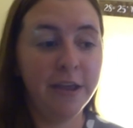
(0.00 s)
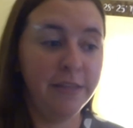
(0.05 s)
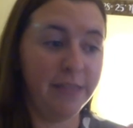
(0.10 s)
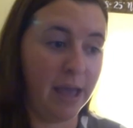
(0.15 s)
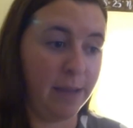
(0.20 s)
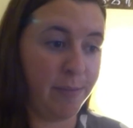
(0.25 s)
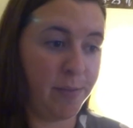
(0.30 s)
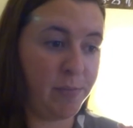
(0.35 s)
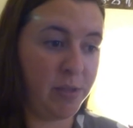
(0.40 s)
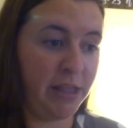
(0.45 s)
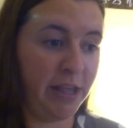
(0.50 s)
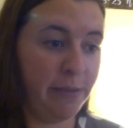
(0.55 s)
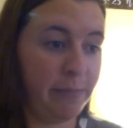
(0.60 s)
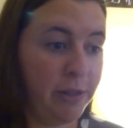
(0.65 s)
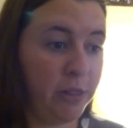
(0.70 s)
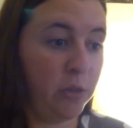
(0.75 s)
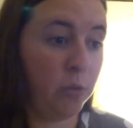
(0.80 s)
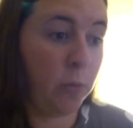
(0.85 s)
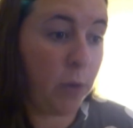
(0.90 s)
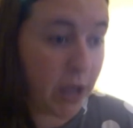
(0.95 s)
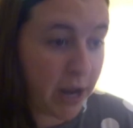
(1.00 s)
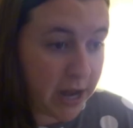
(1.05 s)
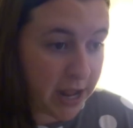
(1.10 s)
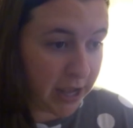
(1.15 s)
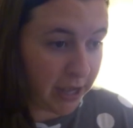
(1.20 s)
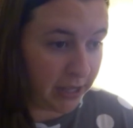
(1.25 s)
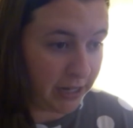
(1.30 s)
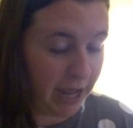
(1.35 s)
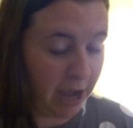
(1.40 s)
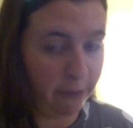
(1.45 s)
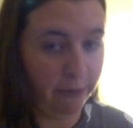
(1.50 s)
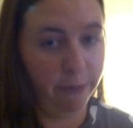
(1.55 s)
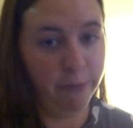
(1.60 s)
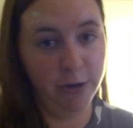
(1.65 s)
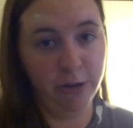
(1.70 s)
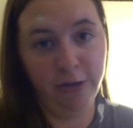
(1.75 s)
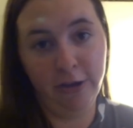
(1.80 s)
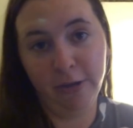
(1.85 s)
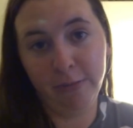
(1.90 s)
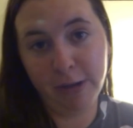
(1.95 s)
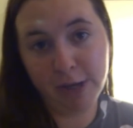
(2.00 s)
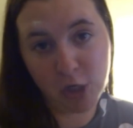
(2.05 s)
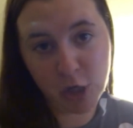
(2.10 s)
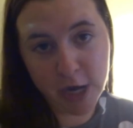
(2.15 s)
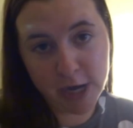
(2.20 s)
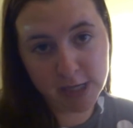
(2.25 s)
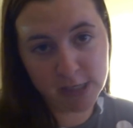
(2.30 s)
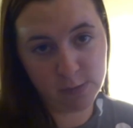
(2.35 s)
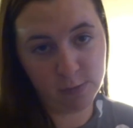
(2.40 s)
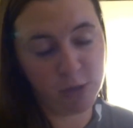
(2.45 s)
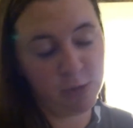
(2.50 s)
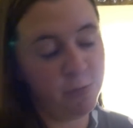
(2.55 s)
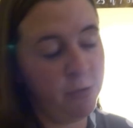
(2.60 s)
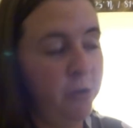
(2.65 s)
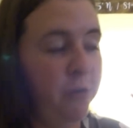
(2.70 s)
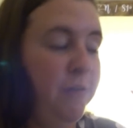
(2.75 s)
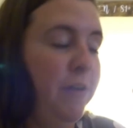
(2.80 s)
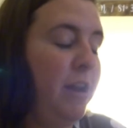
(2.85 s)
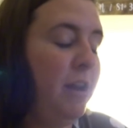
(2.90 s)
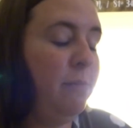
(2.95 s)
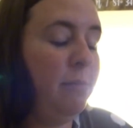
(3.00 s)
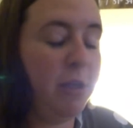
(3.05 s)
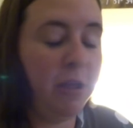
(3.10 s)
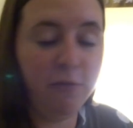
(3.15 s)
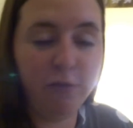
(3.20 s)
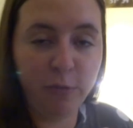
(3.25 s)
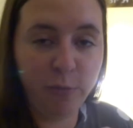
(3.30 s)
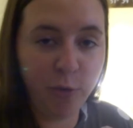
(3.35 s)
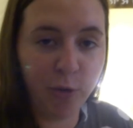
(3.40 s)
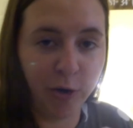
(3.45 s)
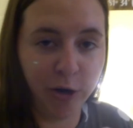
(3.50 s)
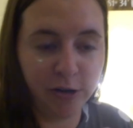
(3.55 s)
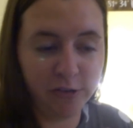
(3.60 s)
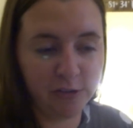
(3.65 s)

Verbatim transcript: that made me think about the wedding and how I want to look at my dress, which motivated me even more.